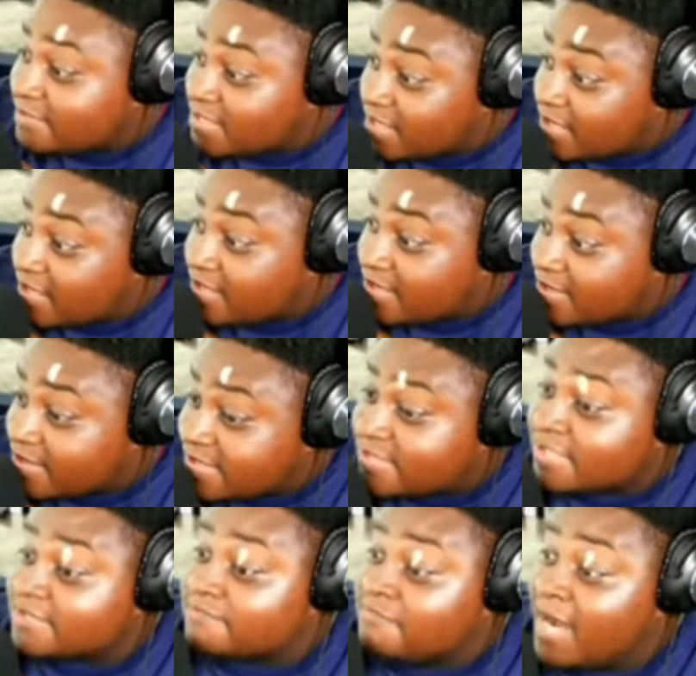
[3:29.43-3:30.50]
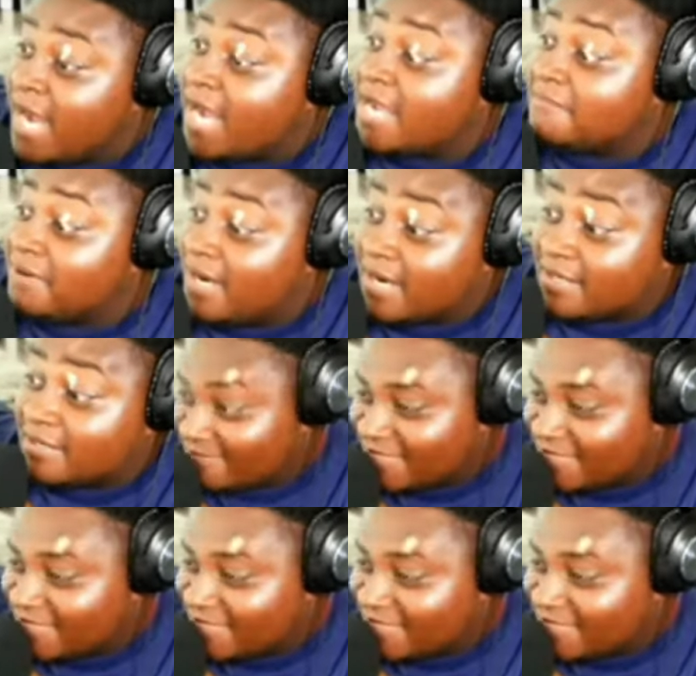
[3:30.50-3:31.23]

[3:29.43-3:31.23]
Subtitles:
John? This is mind-boggling.